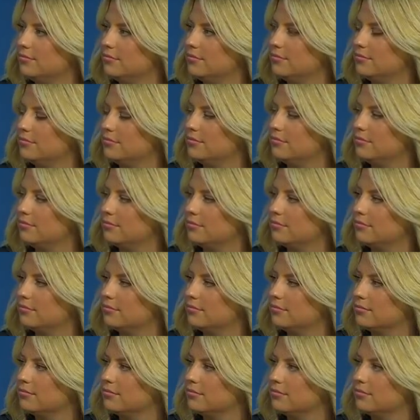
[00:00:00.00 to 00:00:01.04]

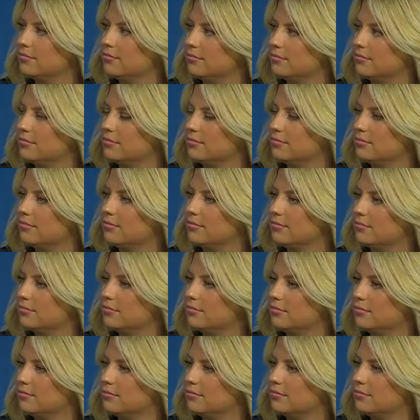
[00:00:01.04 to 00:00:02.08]

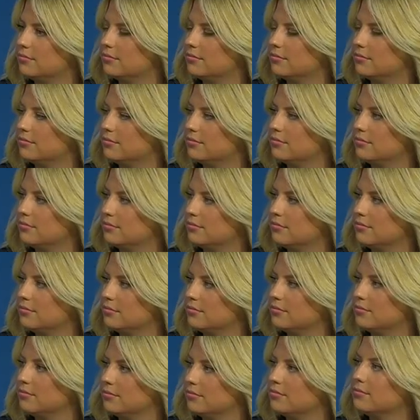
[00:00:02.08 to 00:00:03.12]

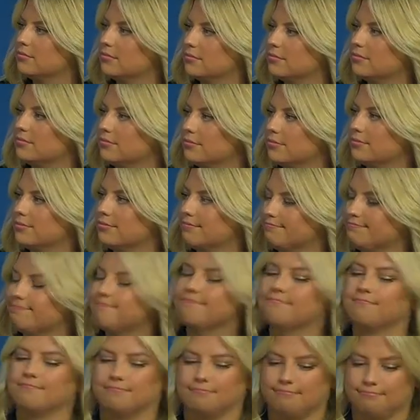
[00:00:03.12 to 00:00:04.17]

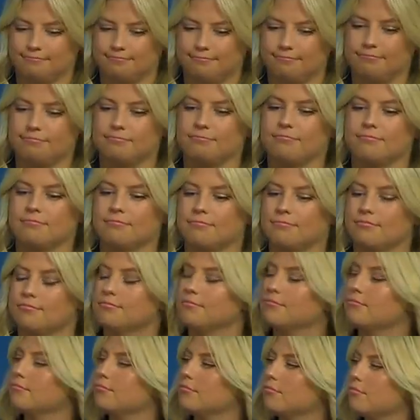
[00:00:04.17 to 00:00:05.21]

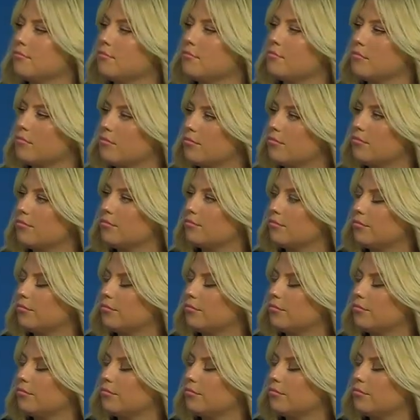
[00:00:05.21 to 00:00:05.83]
This person isn't speaking.